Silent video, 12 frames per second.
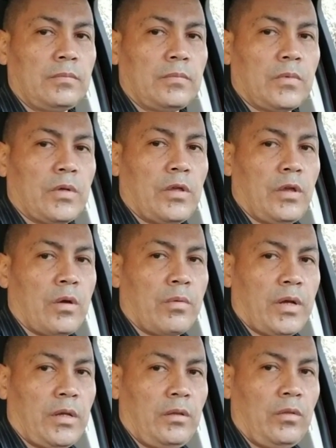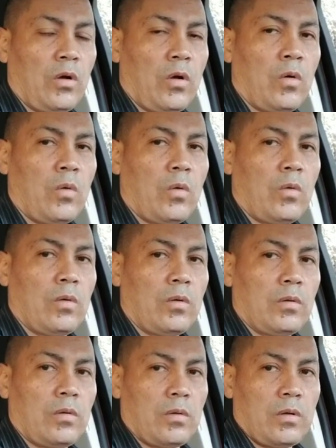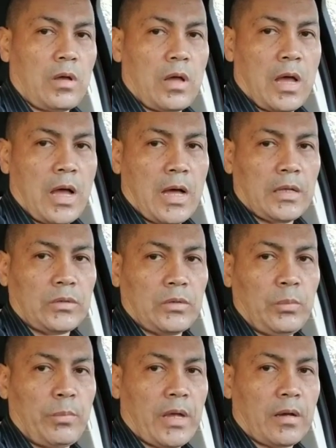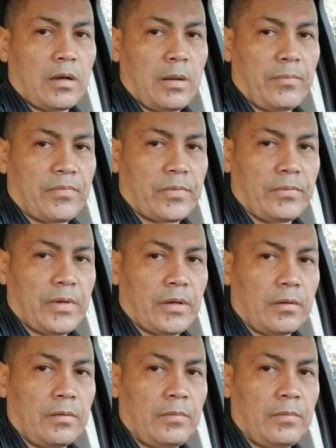you already know how to back up from there.